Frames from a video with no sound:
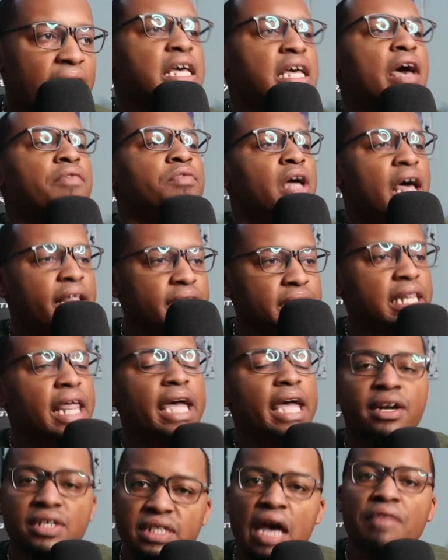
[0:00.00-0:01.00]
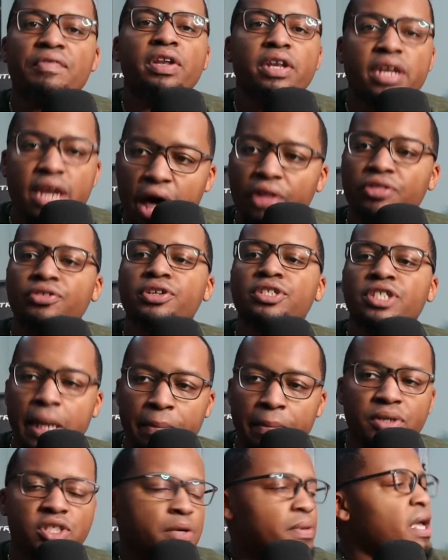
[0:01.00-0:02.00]
have Lakers have another
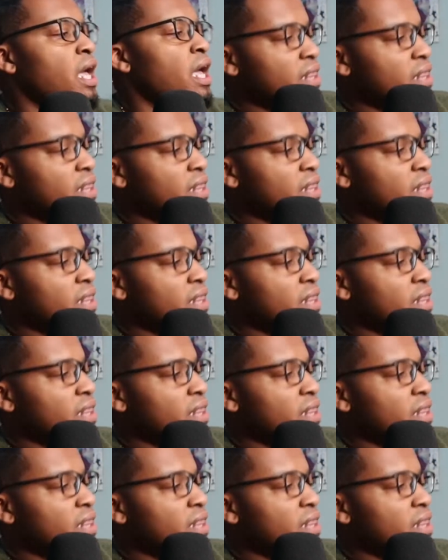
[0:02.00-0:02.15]
championship.